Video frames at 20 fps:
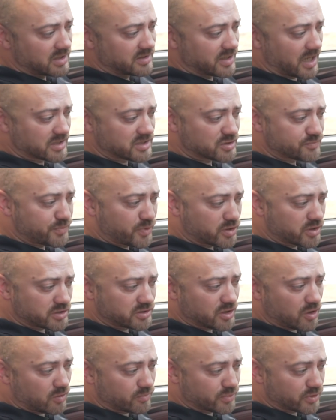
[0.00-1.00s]
Not just burn
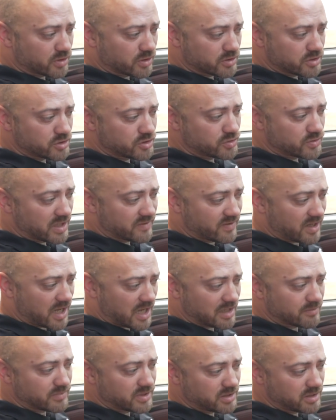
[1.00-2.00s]
and don't burn, you do have
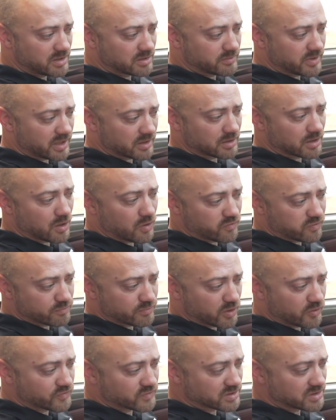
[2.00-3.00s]
high, medium, and low for
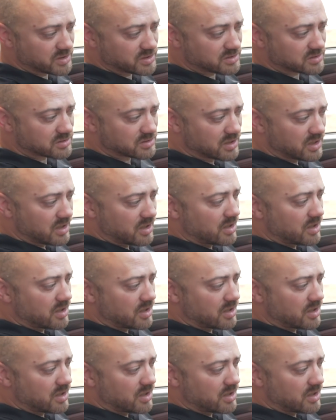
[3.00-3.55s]
both seats.